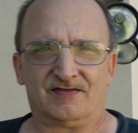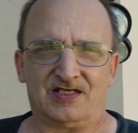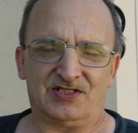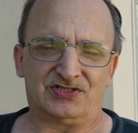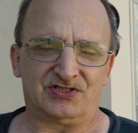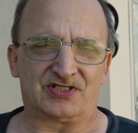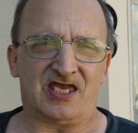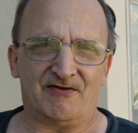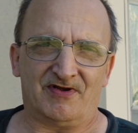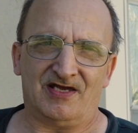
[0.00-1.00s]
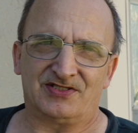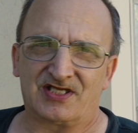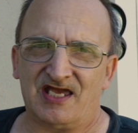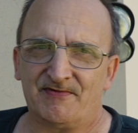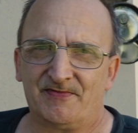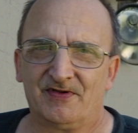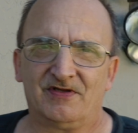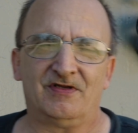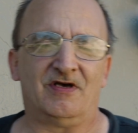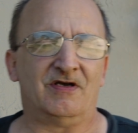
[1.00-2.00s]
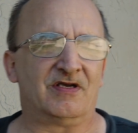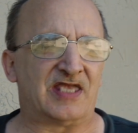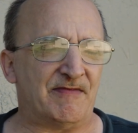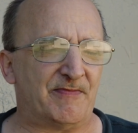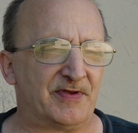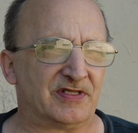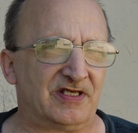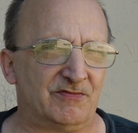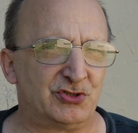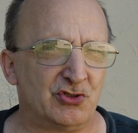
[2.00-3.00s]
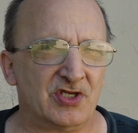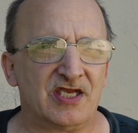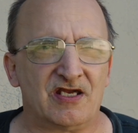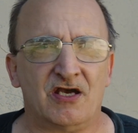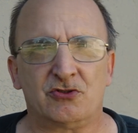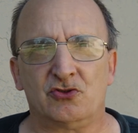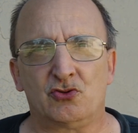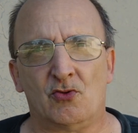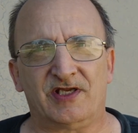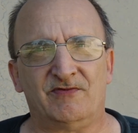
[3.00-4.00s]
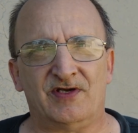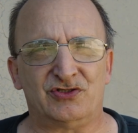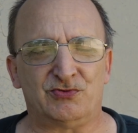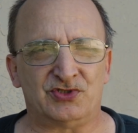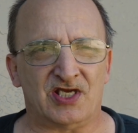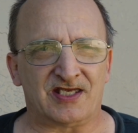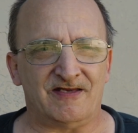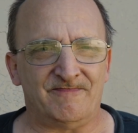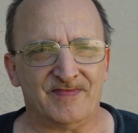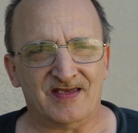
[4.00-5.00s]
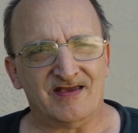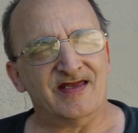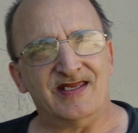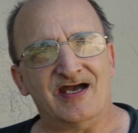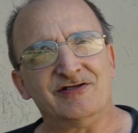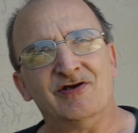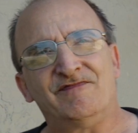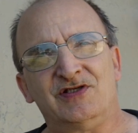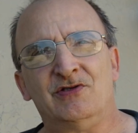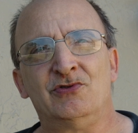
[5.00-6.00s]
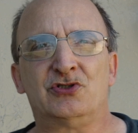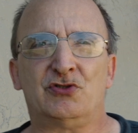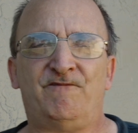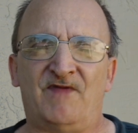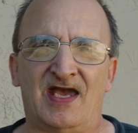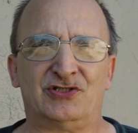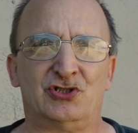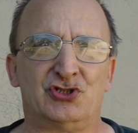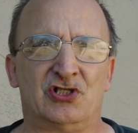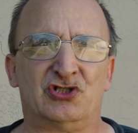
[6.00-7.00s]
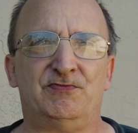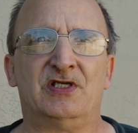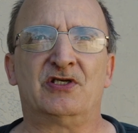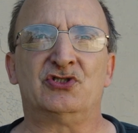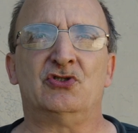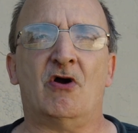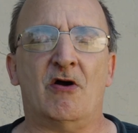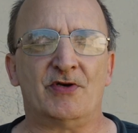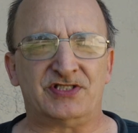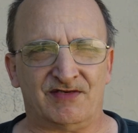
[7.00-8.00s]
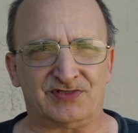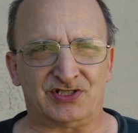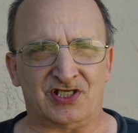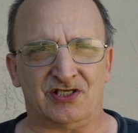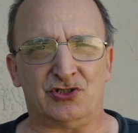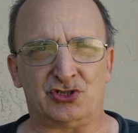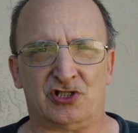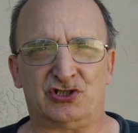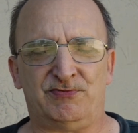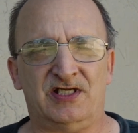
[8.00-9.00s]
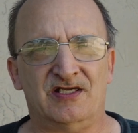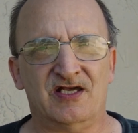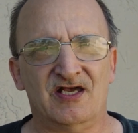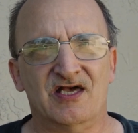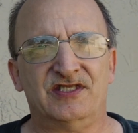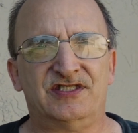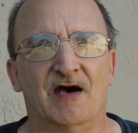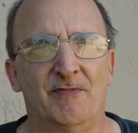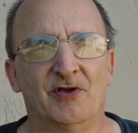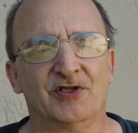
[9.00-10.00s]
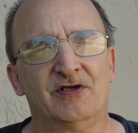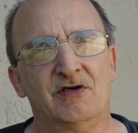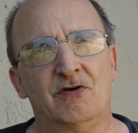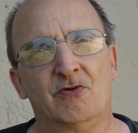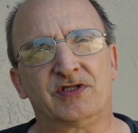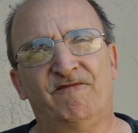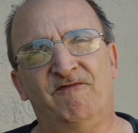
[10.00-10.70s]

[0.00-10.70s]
yes, this camera has a capability of shooting at 120 frames per second. Now you have to use a faster shutter speed because you always have to set your shutter speed double what the